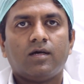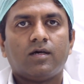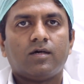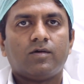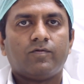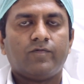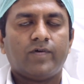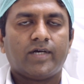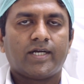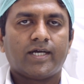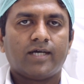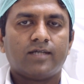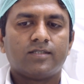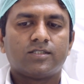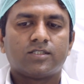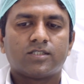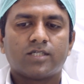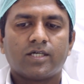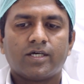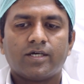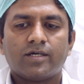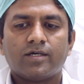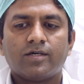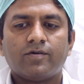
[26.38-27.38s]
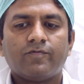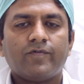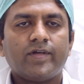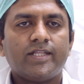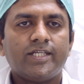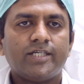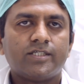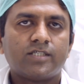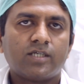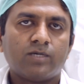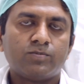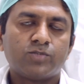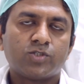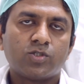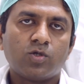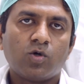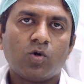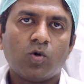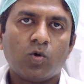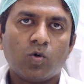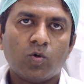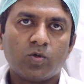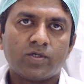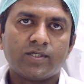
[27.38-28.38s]
Whereas when it comes to
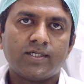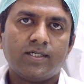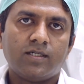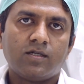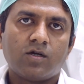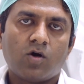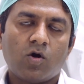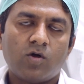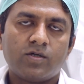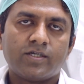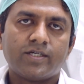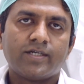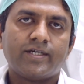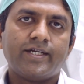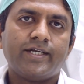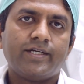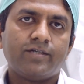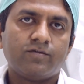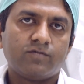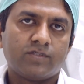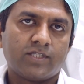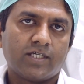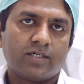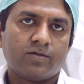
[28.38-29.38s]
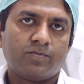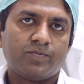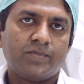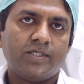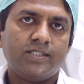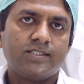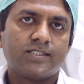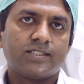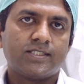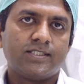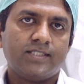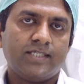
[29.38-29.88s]
oral alternative therapies,